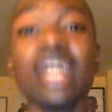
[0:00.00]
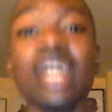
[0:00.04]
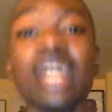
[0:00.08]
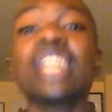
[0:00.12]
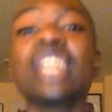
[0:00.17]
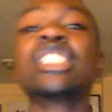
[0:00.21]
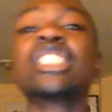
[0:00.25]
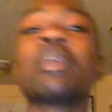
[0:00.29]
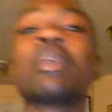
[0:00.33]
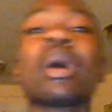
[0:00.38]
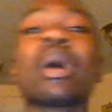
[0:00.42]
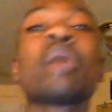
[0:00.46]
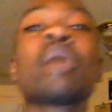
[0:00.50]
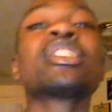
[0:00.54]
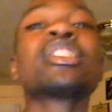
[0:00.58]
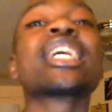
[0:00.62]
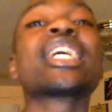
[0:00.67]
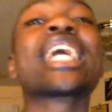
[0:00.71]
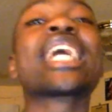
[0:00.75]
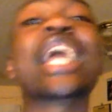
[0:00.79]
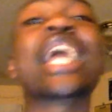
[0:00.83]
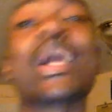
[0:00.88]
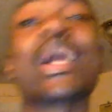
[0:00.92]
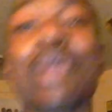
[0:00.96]
Somebody who's a
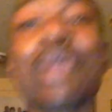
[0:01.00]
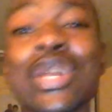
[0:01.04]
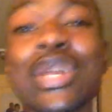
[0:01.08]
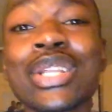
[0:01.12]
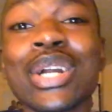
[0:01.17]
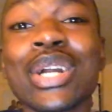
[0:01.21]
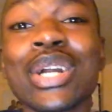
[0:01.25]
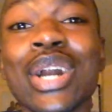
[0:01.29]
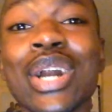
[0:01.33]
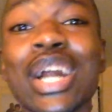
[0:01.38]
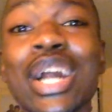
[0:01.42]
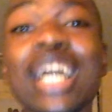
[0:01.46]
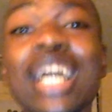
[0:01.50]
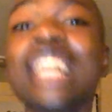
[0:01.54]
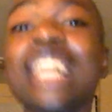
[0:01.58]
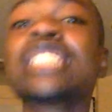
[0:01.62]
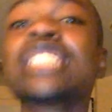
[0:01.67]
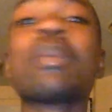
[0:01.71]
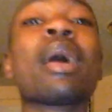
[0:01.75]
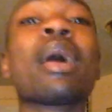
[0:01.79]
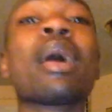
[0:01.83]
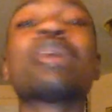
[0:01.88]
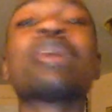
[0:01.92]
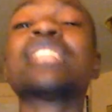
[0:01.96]
character,
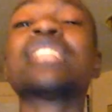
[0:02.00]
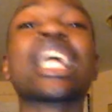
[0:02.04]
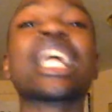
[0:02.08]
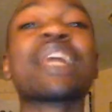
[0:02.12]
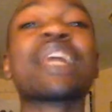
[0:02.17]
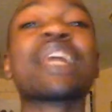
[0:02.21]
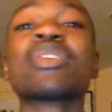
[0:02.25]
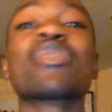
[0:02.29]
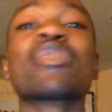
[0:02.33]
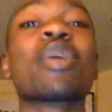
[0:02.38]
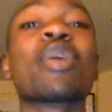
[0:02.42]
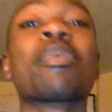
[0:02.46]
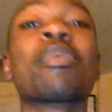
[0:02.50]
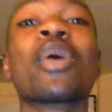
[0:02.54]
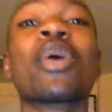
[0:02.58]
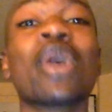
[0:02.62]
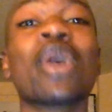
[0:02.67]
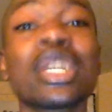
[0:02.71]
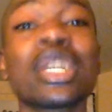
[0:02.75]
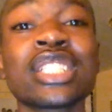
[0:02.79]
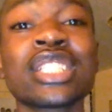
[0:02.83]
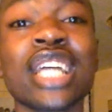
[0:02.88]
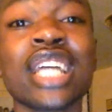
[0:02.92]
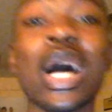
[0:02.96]
somebody who's not even a real
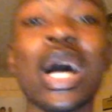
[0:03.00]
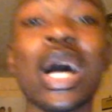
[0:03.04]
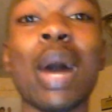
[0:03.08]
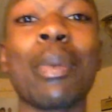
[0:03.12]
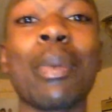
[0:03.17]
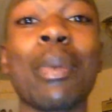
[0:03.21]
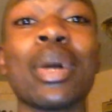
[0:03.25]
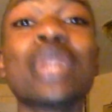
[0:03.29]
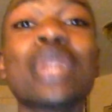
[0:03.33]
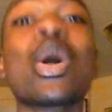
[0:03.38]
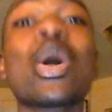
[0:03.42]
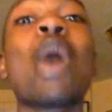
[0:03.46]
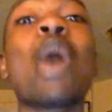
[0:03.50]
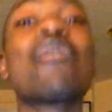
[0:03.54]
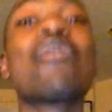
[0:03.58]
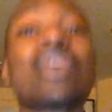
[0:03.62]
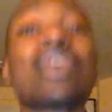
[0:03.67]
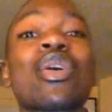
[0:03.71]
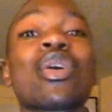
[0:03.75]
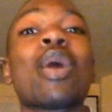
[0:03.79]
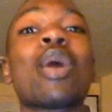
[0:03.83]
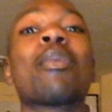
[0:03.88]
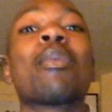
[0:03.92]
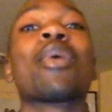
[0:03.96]
person, an
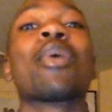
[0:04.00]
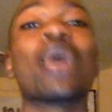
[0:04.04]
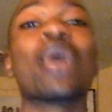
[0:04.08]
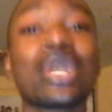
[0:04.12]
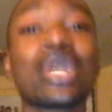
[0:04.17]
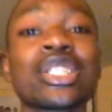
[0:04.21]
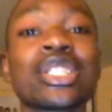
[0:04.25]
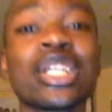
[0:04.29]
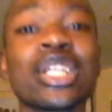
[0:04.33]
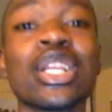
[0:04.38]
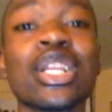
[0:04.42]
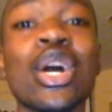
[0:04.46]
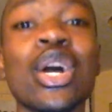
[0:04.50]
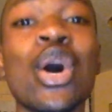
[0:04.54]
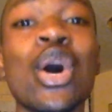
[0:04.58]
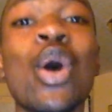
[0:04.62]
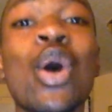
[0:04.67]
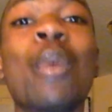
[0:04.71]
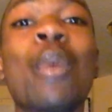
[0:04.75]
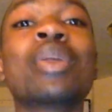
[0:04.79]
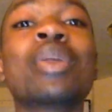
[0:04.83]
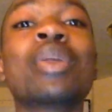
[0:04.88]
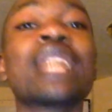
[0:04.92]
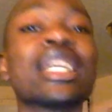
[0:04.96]
overgrown person
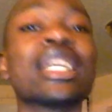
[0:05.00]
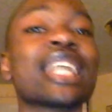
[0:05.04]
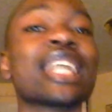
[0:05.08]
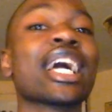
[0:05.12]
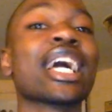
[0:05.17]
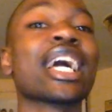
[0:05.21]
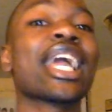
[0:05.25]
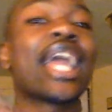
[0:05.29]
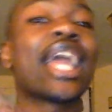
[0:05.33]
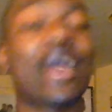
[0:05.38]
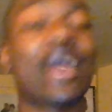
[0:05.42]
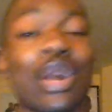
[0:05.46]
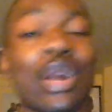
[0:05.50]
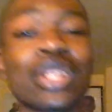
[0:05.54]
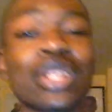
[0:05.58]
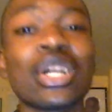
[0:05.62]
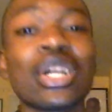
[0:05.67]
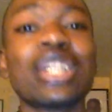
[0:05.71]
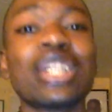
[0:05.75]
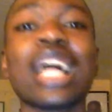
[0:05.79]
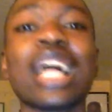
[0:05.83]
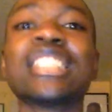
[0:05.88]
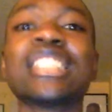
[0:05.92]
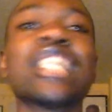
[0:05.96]
who pretends like a
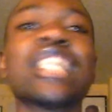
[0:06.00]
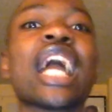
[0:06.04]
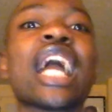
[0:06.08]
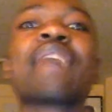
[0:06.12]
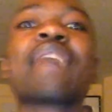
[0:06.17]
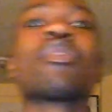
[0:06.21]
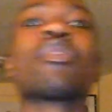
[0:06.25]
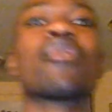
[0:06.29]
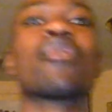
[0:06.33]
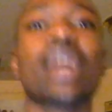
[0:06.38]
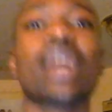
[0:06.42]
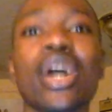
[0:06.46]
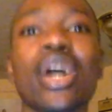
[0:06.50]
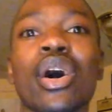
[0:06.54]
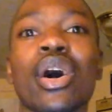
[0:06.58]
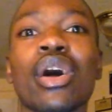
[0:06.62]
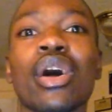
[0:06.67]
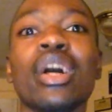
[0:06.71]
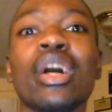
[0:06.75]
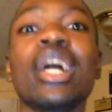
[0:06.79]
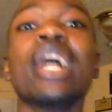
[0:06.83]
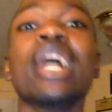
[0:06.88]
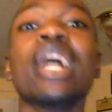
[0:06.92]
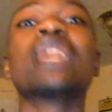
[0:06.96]
character that's not even real,
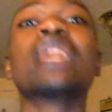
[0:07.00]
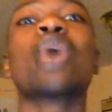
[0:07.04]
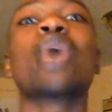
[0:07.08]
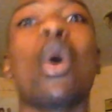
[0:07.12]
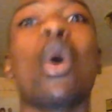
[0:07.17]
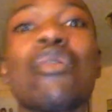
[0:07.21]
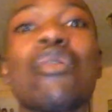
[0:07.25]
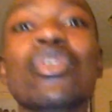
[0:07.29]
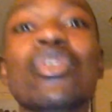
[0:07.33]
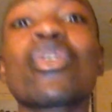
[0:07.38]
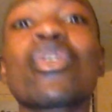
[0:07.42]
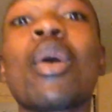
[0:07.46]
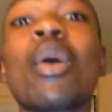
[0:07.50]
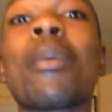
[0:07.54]
an overgrown